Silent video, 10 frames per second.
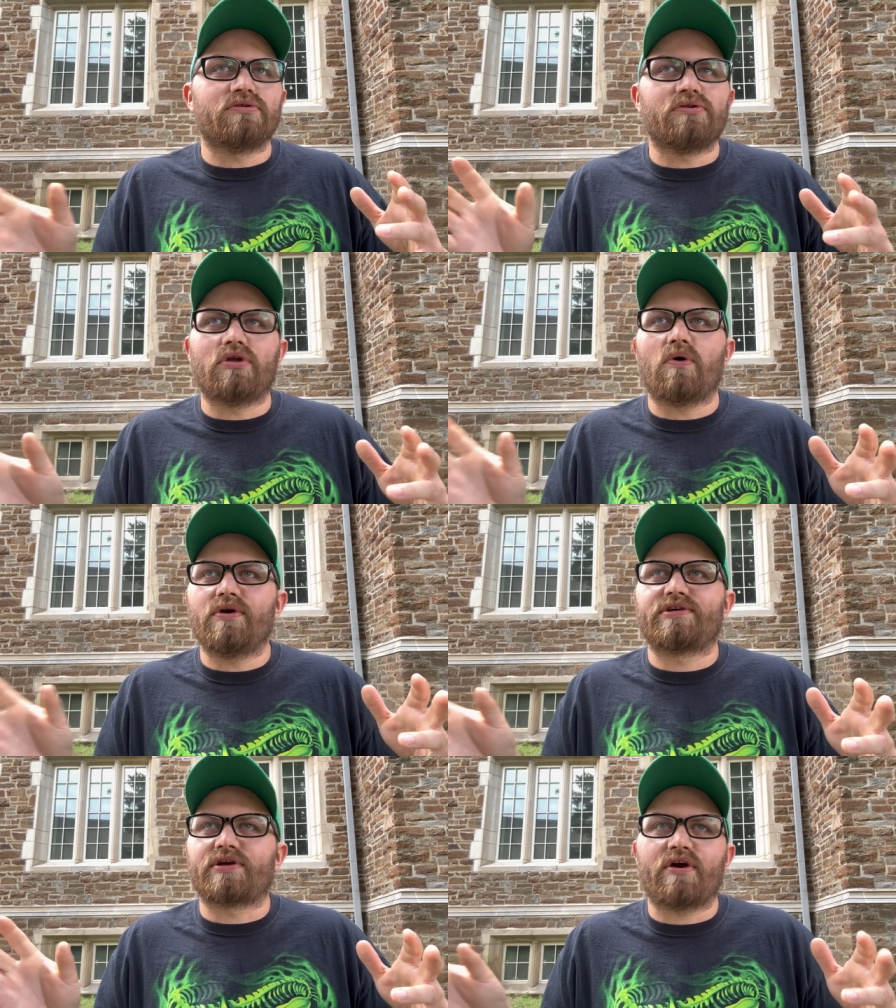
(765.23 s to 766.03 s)

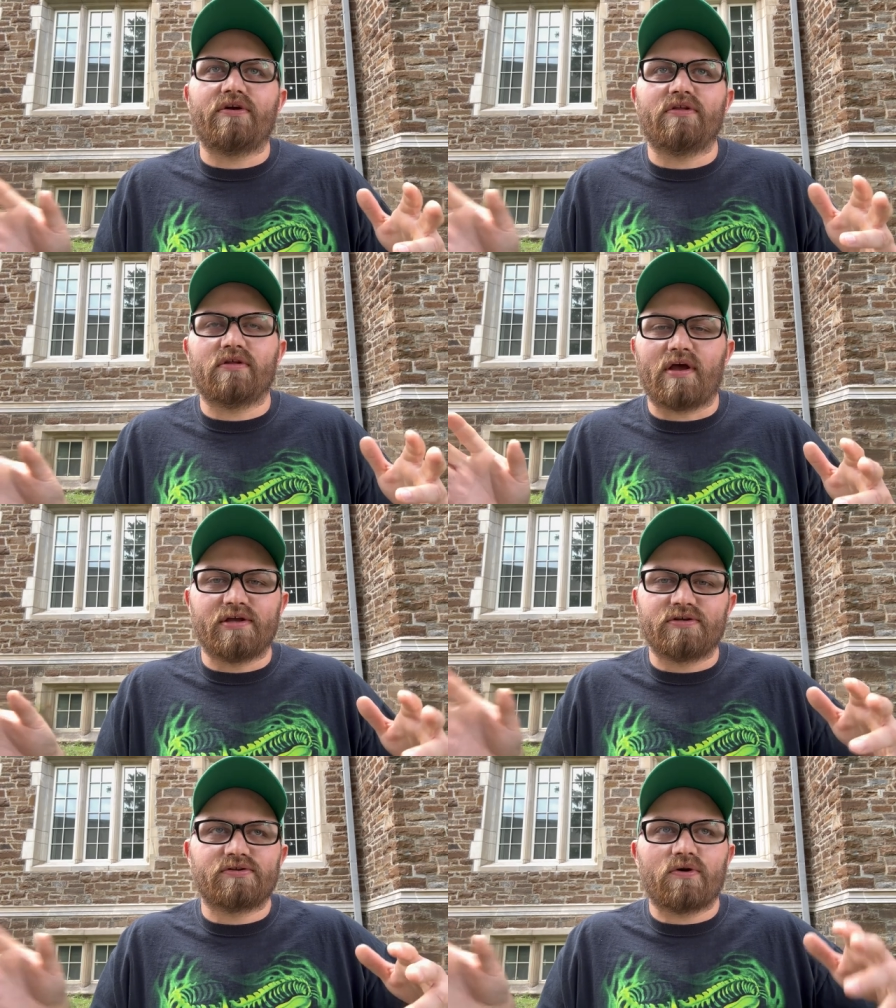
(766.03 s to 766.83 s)
notice certain,
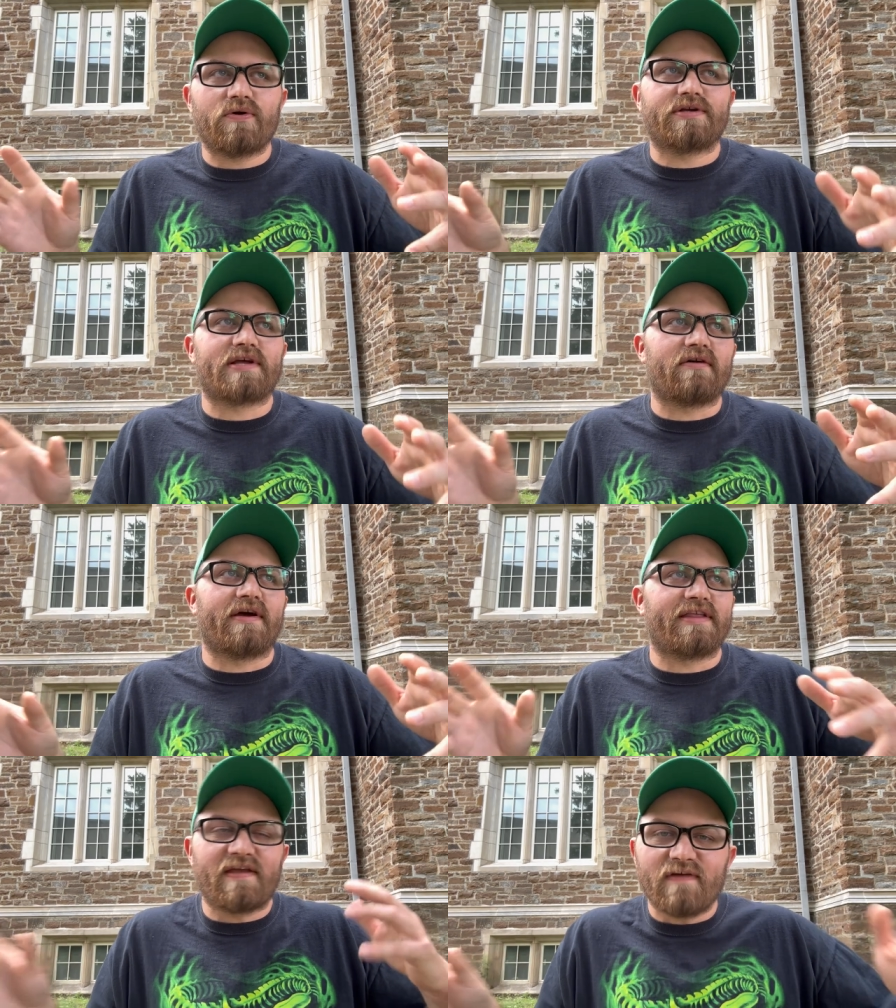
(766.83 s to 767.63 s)
I noticed that
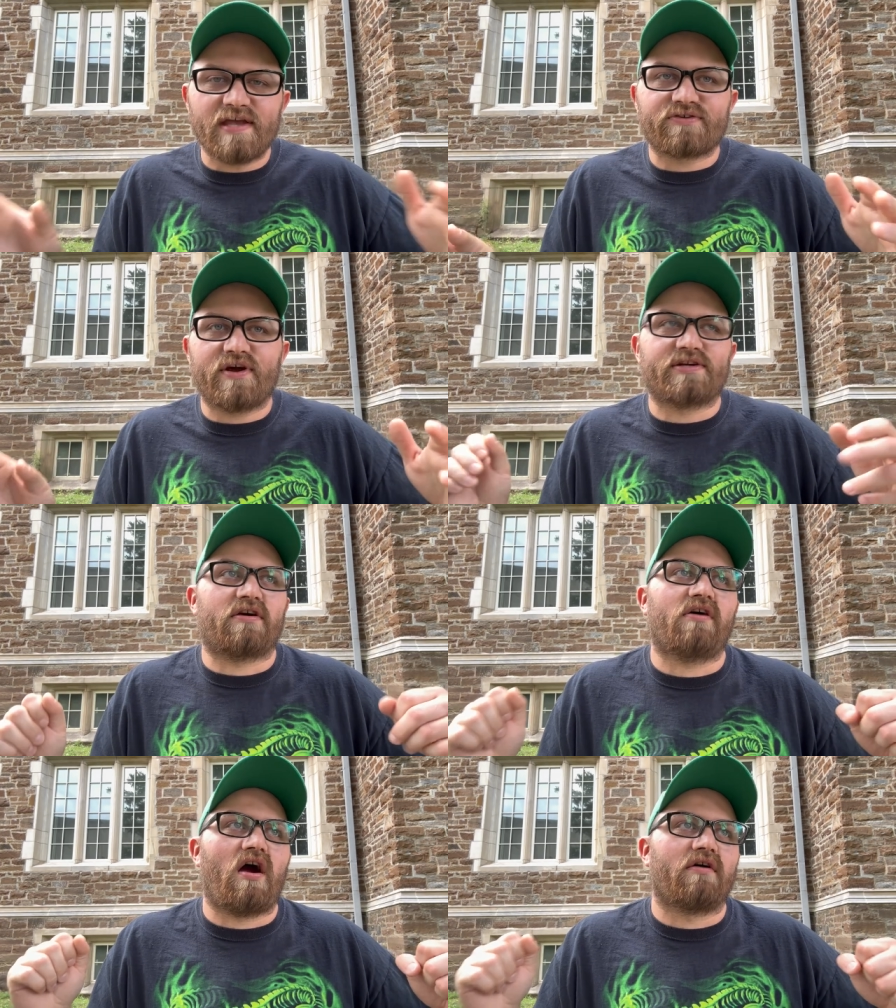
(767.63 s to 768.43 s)
like TV screens
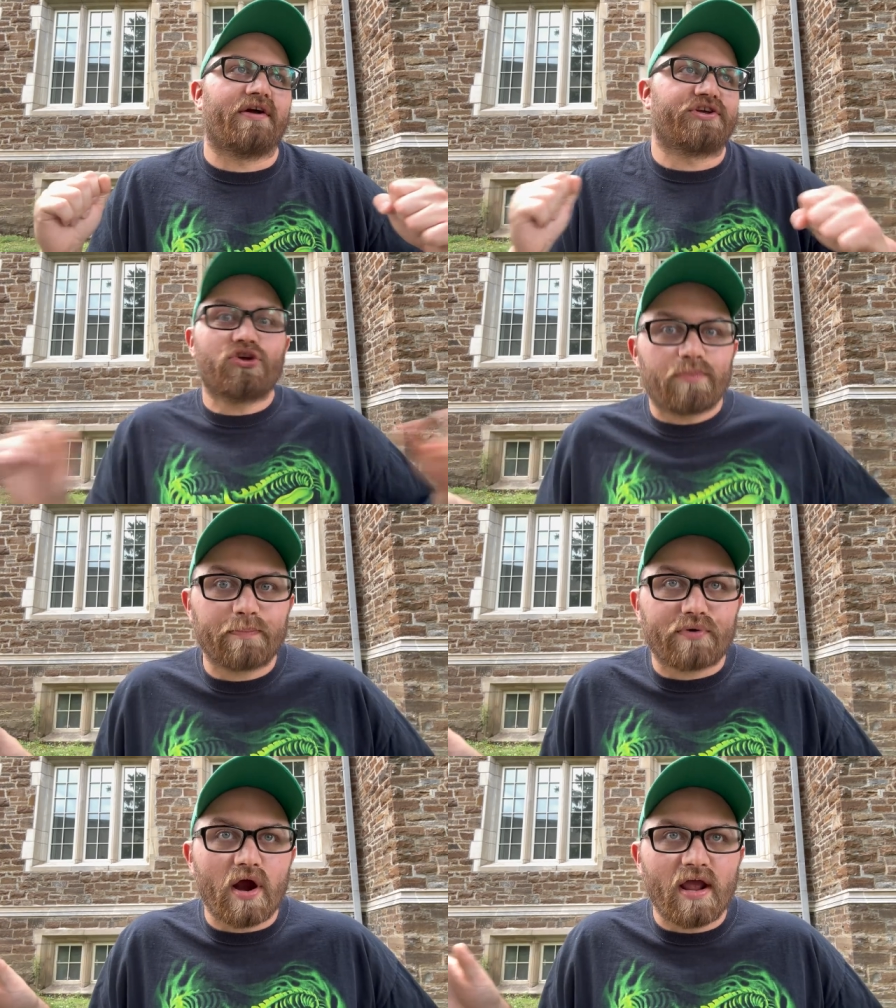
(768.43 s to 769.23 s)
are, are like super
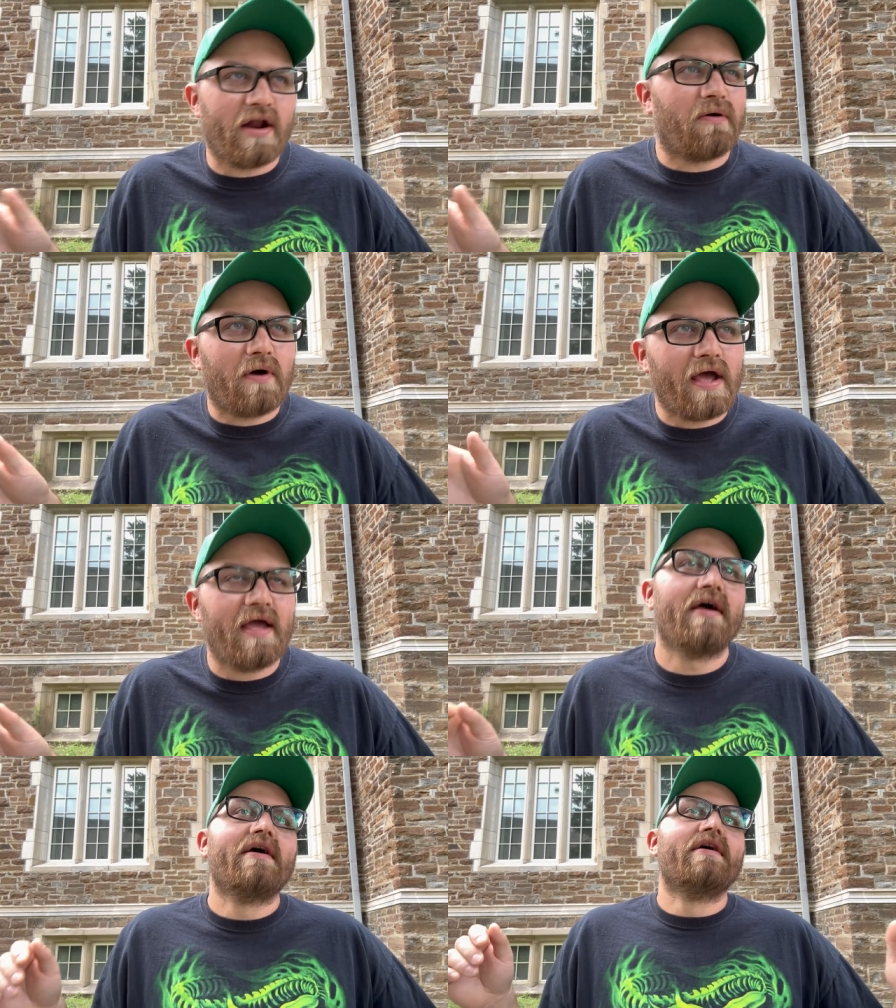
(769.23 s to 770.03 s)
bright in a way.